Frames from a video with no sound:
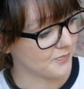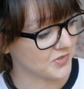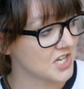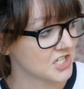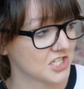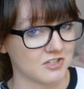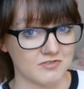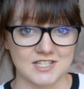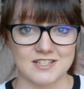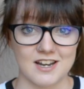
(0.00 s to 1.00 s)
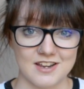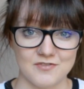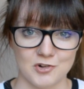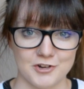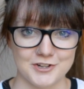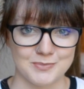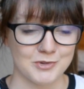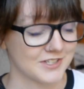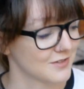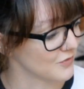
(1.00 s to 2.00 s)
She's the reason that I even got into
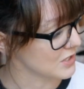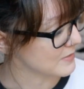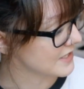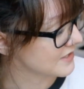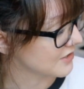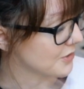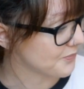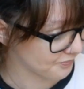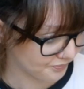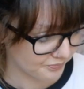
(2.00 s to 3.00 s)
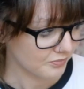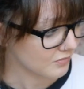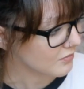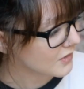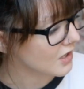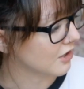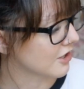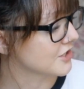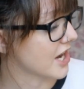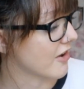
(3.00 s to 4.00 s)
books in the first place, so go
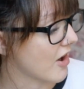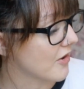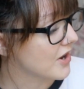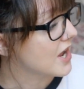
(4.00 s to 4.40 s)
and check her out.